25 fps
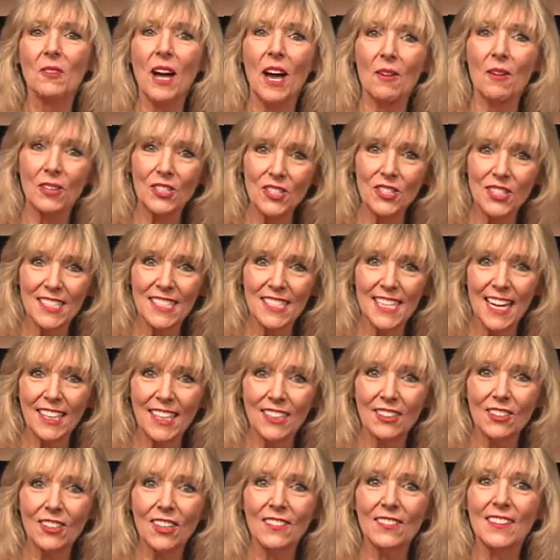I want you to take a
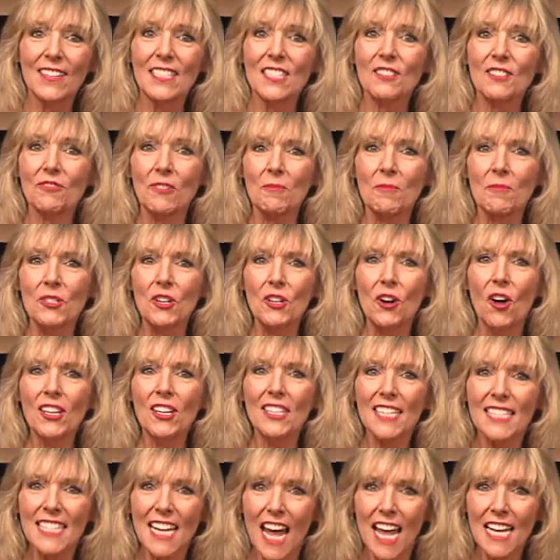look at this from dawn
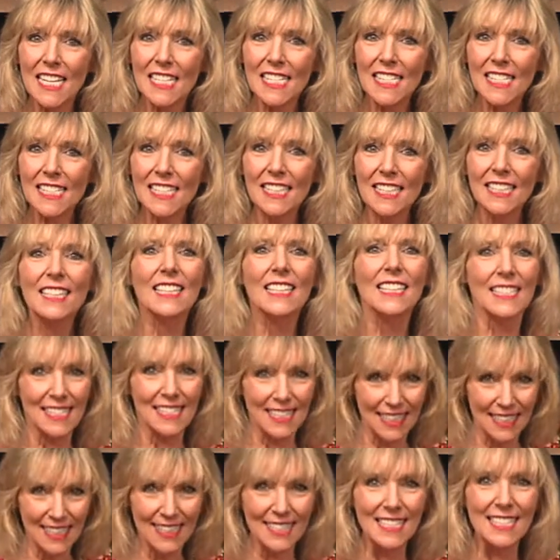to dusk in
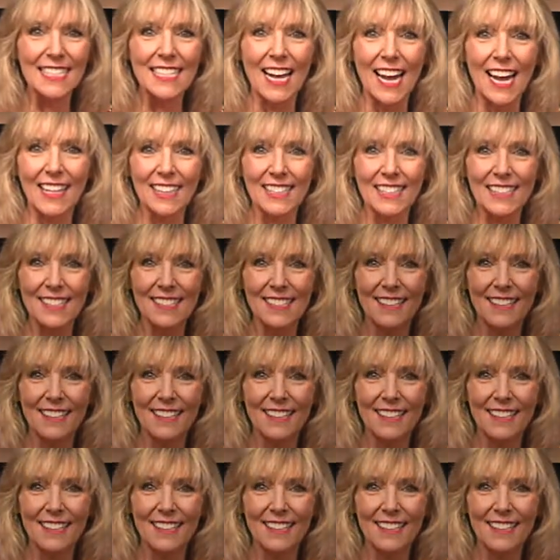60 seconds.